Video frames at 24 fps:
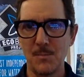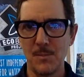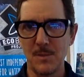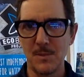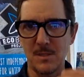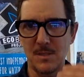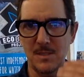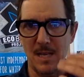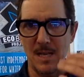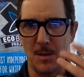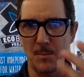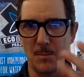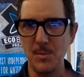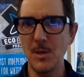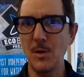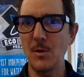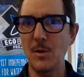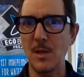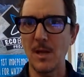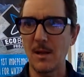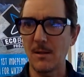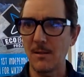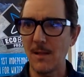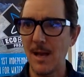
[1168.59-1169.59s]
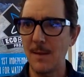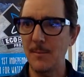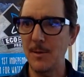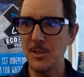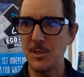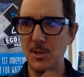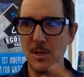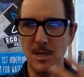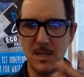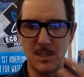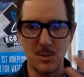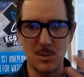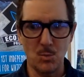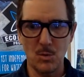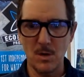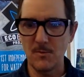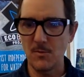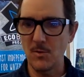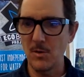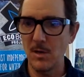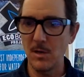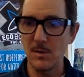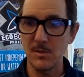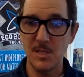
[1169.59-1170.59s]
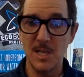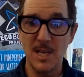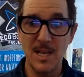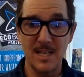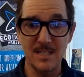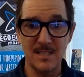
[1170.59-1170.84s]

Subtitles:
sustainability and climate change and whatever else